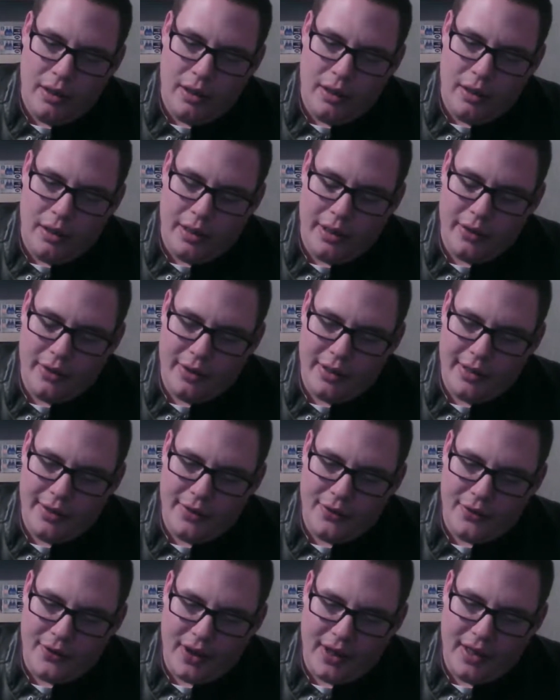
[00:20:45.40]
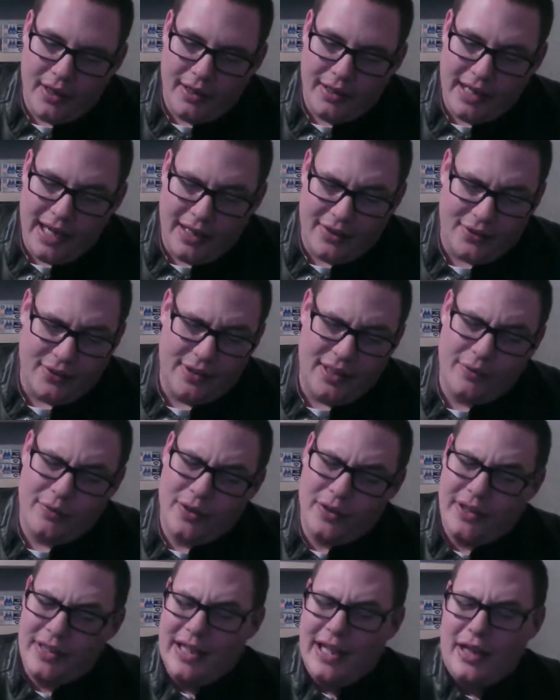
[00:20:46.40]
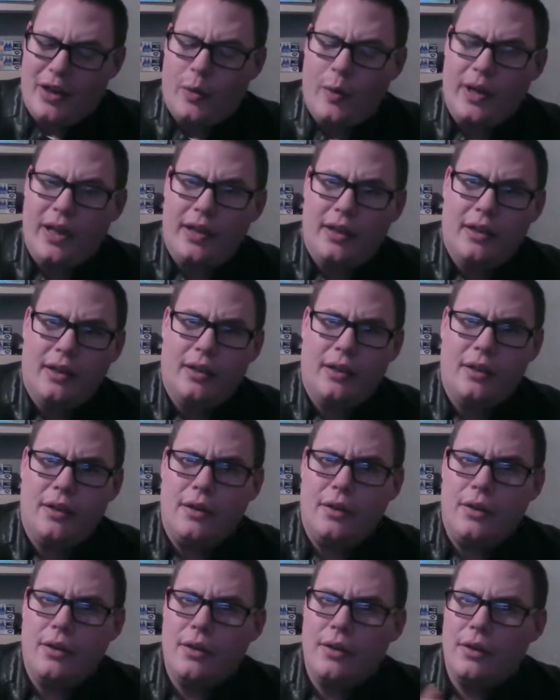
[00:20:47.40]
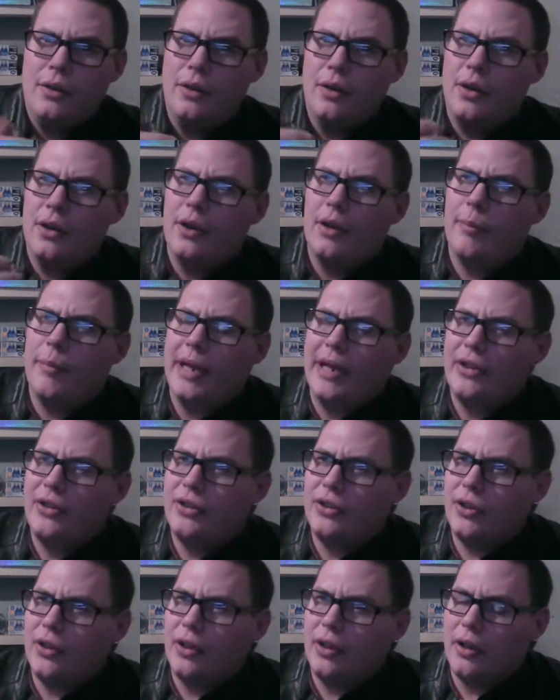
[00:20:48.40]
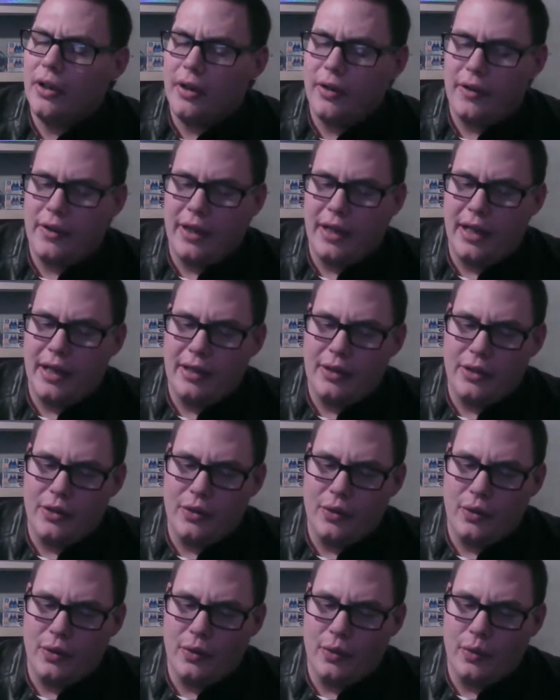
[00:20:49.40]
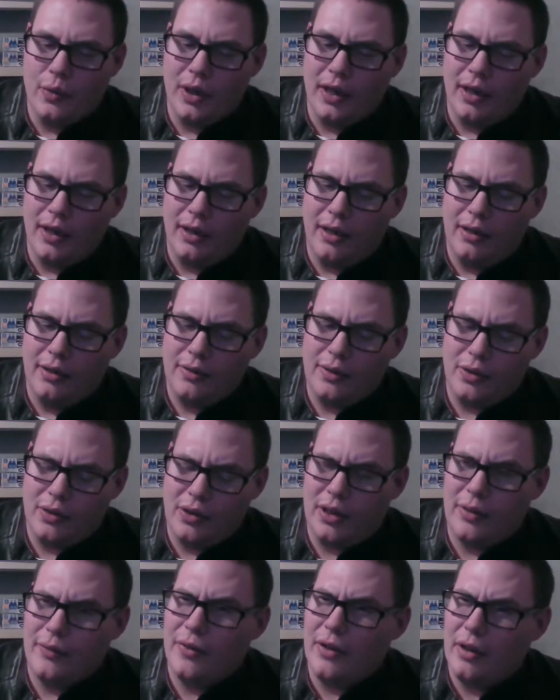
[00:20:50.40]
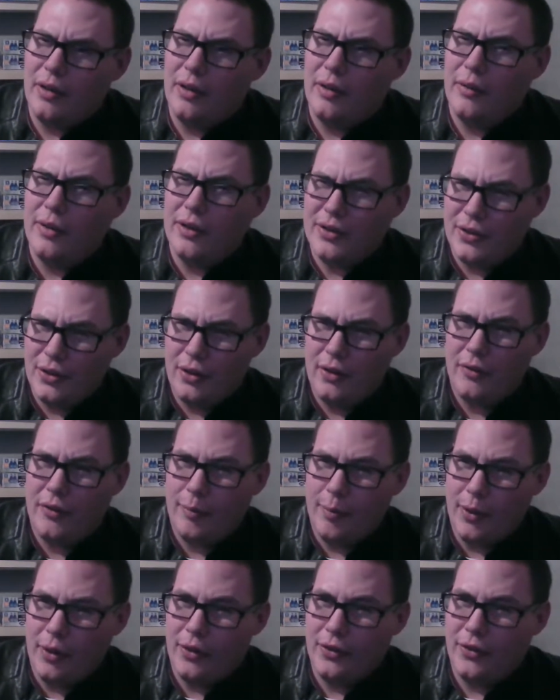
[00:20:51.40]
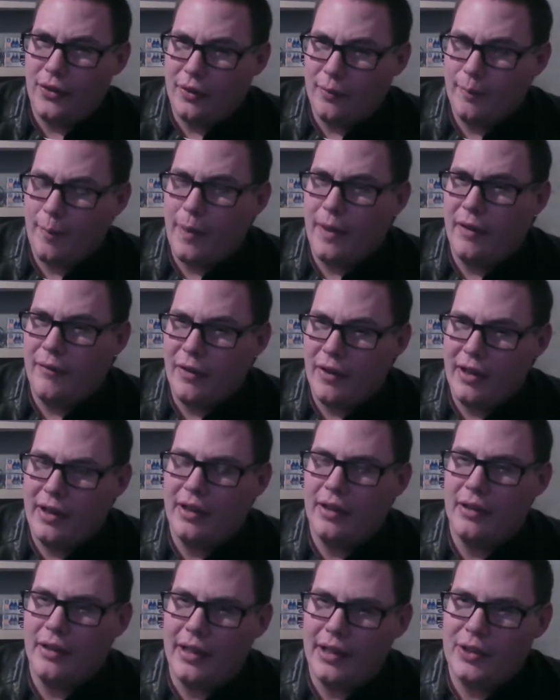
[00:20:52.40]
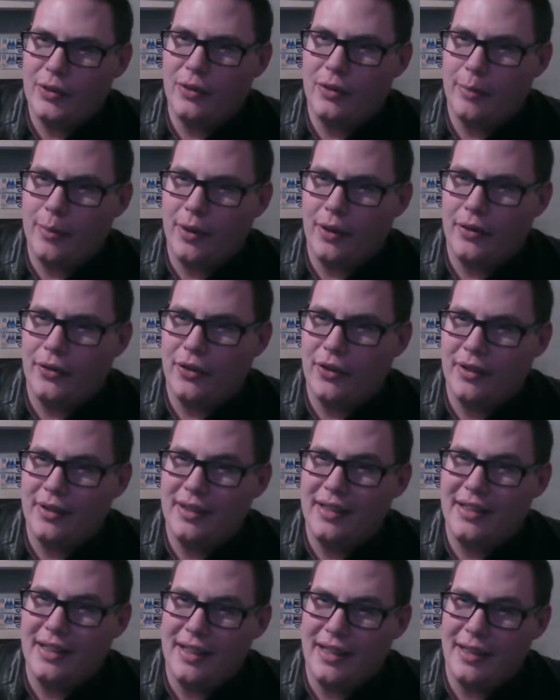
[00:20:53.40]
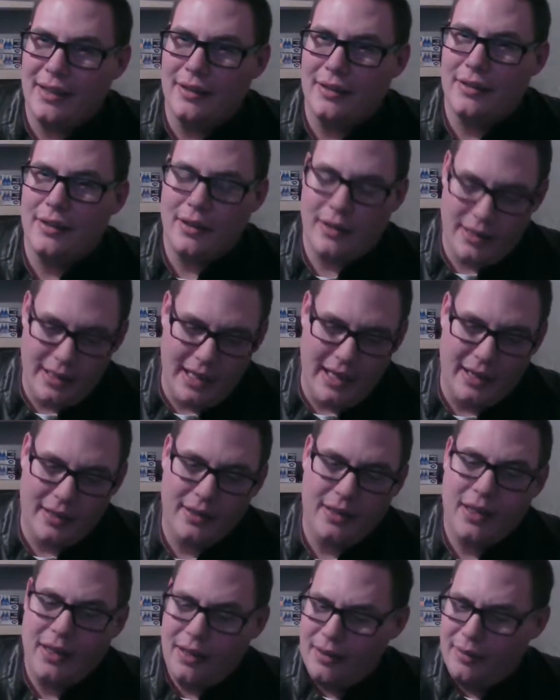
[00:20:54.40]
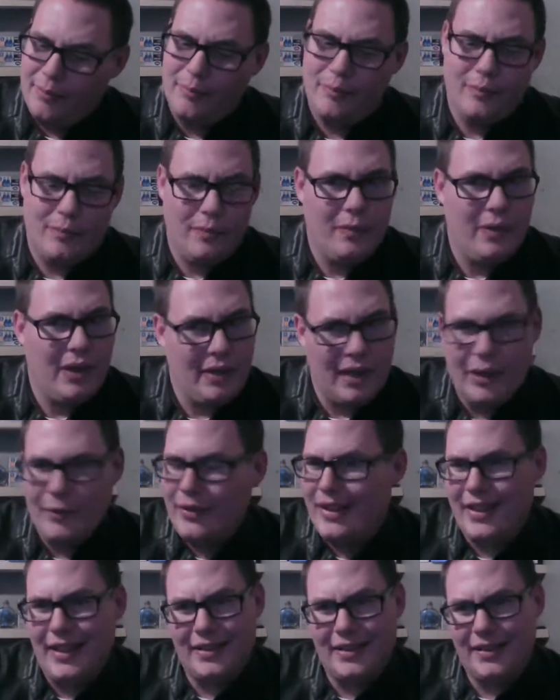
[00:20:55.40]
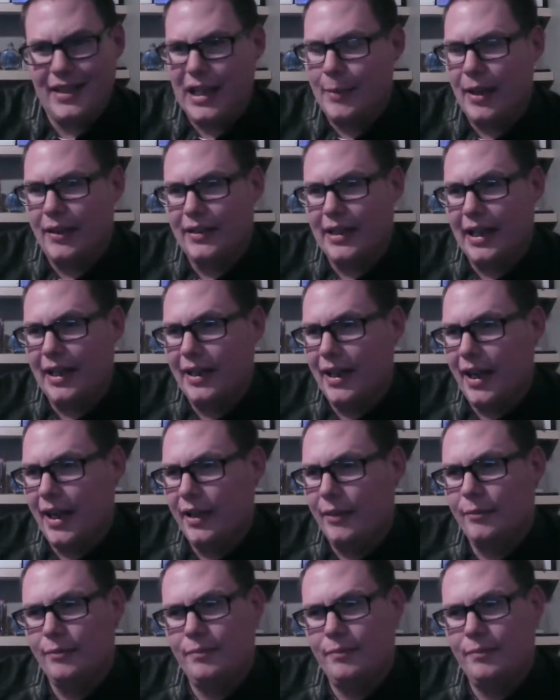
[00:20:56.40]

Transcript: here it is. Yeah, so definitely that queen. You're going to make sure that you're looking for a reserved person, a very intellectual person. Again, yeah, everything I say about that night,